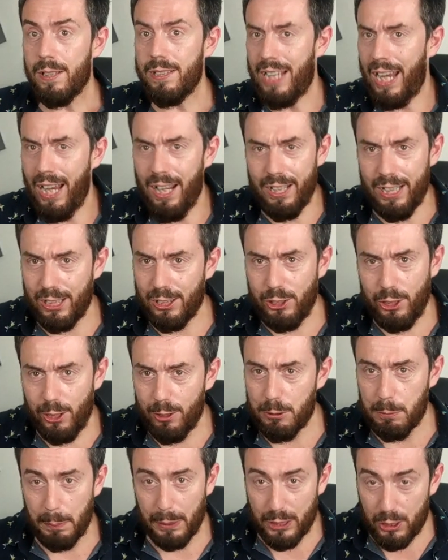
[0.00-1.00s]
So how do you
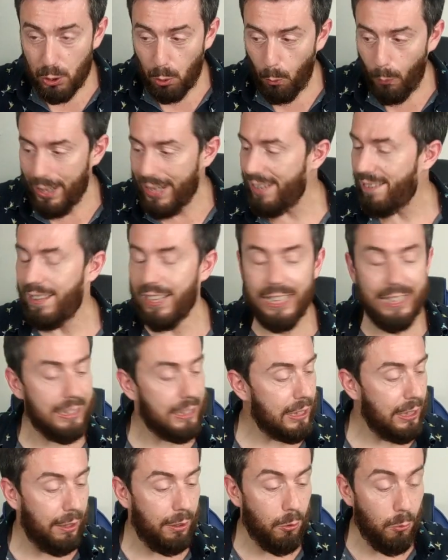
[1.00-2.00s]
choose between
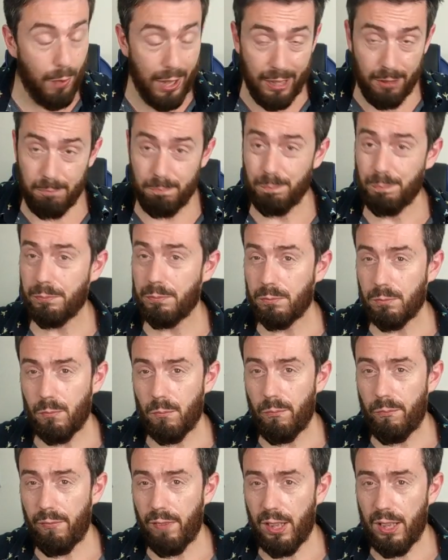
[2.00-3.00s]
these two? Well,
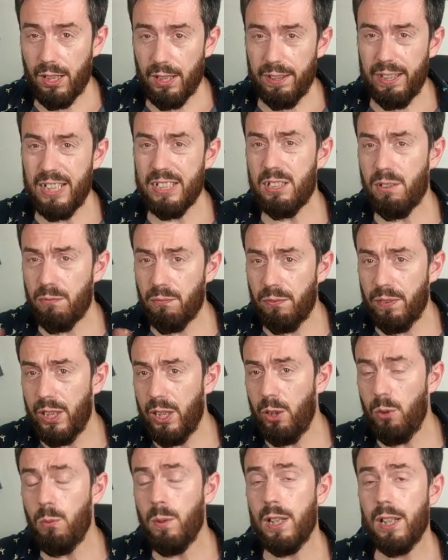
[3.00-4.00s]
there's a
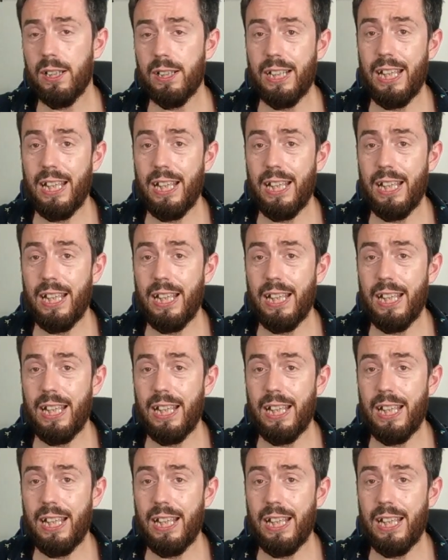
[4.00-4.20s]
few